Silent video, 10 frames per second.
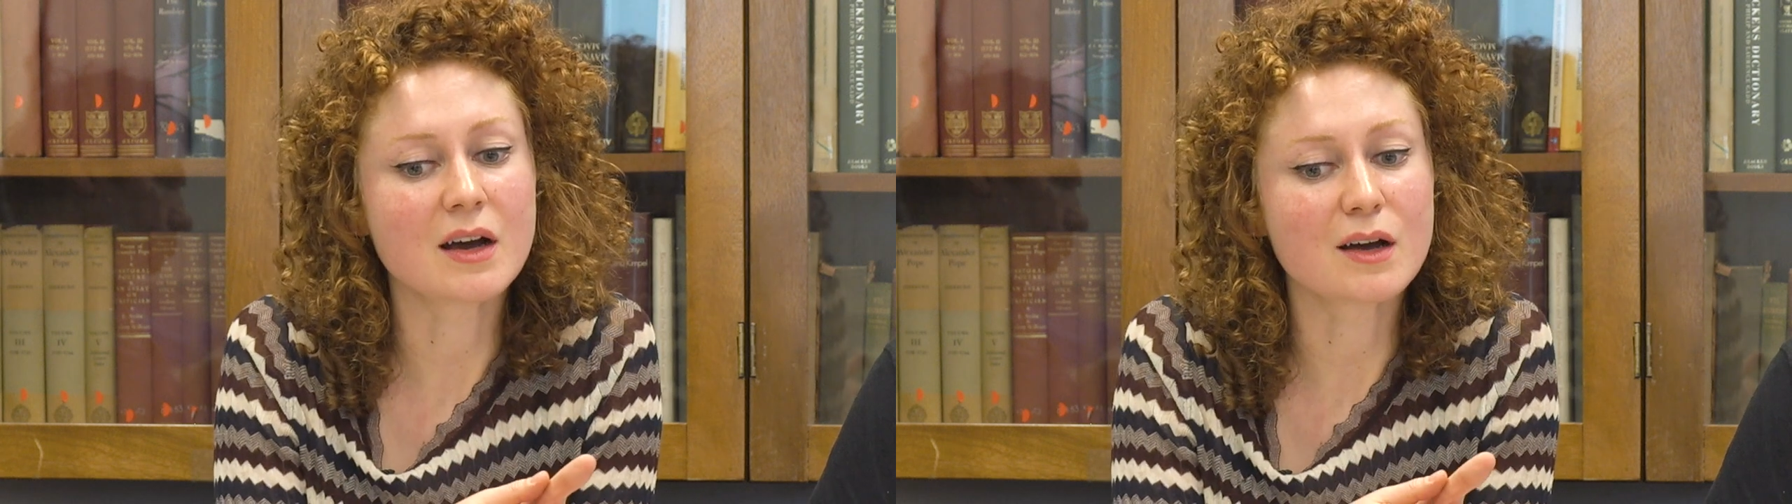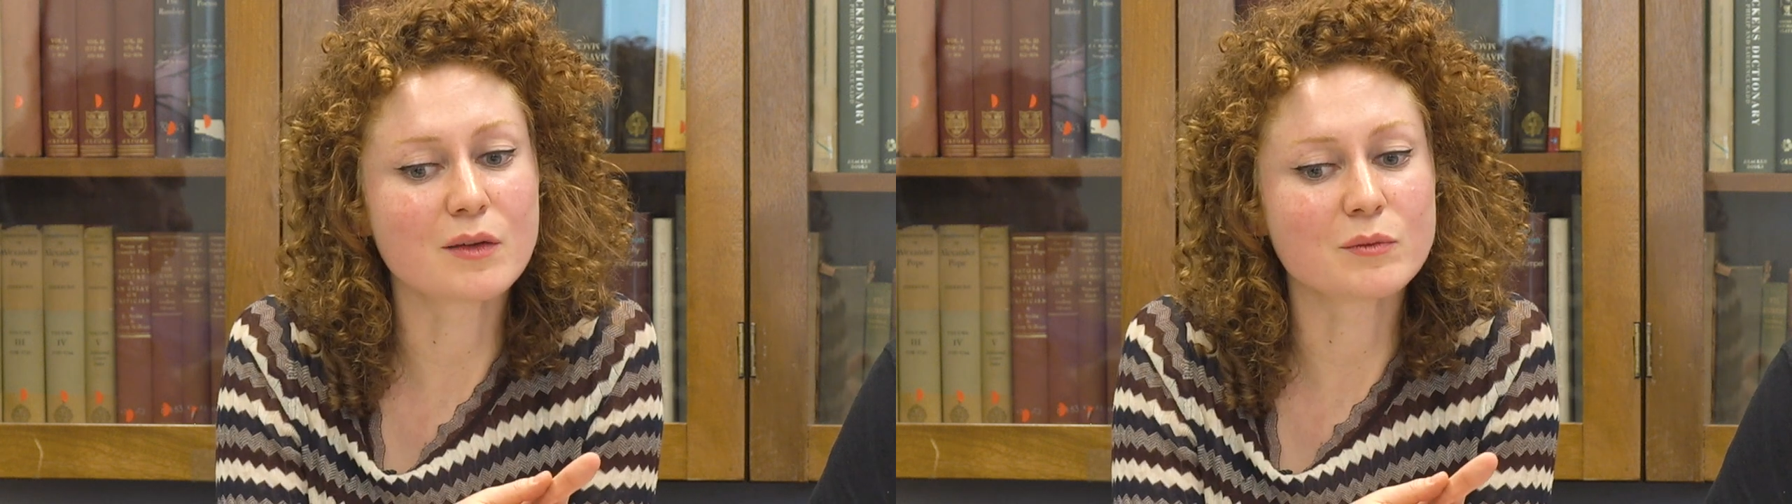
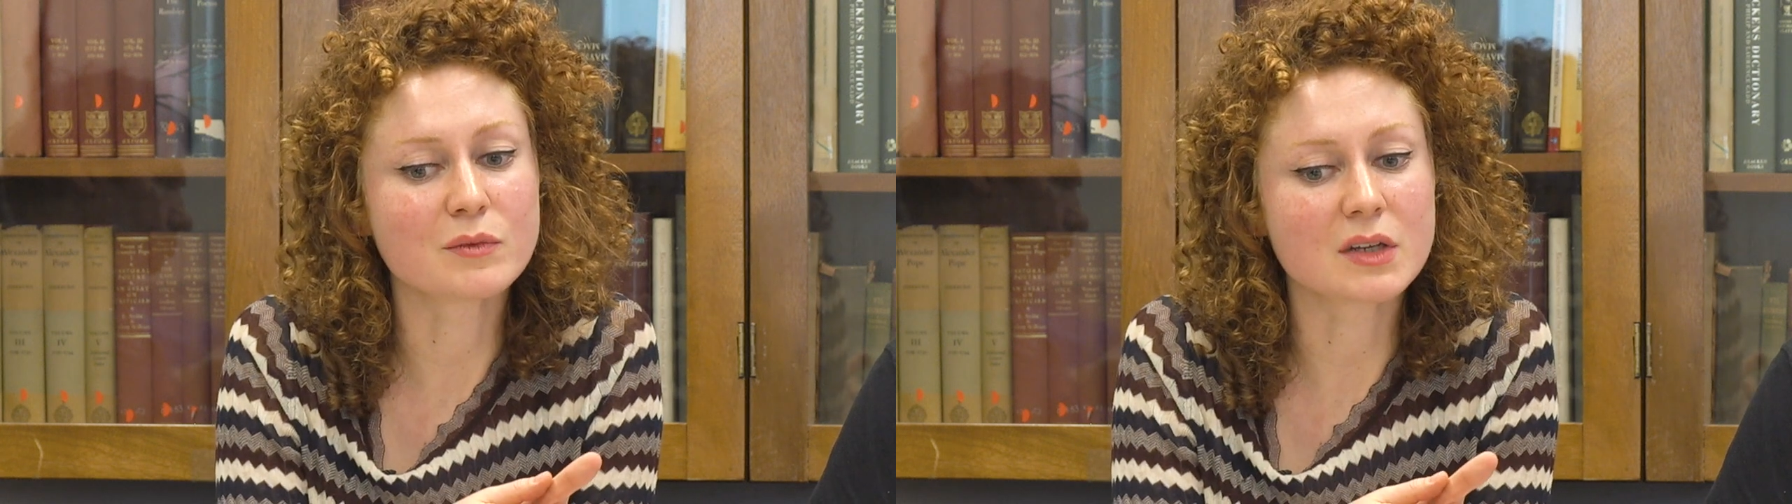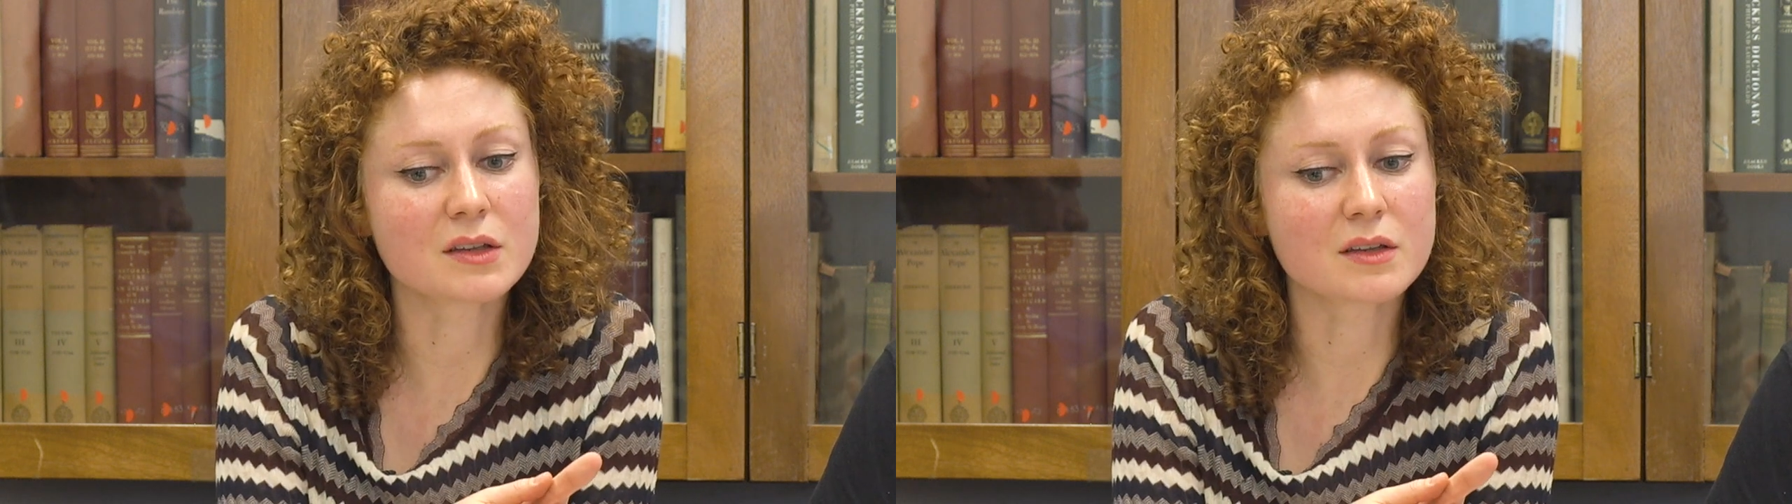
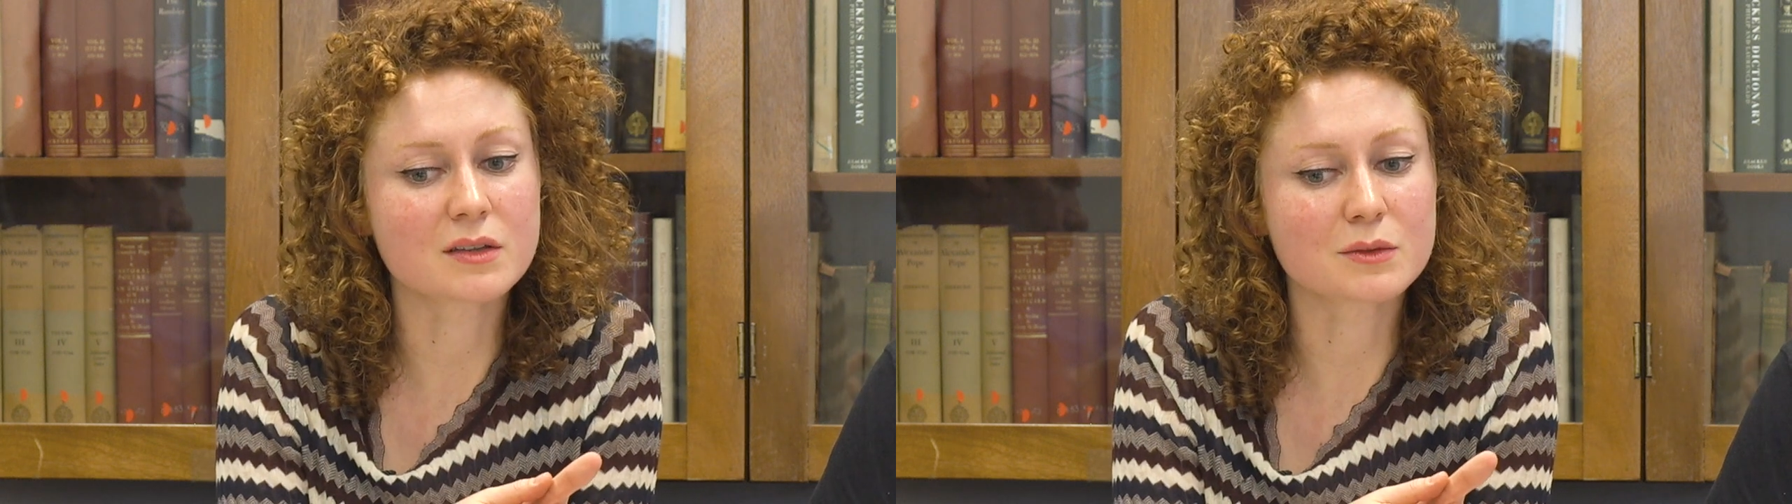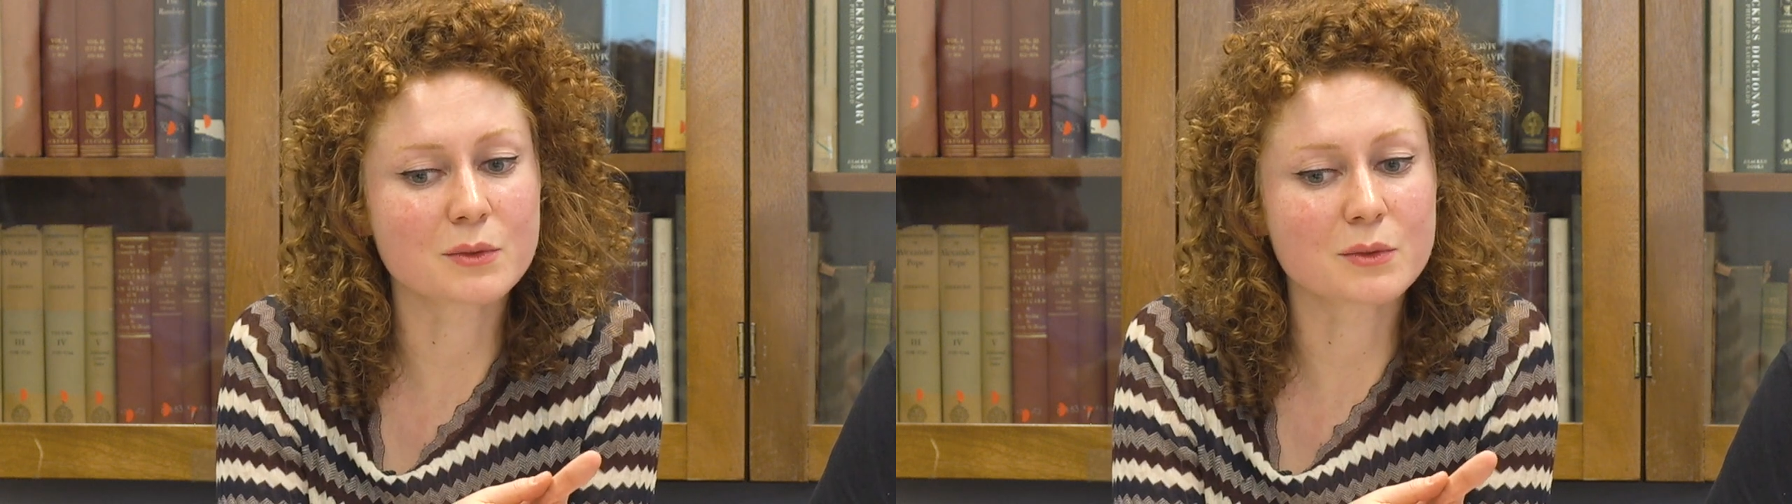um, in this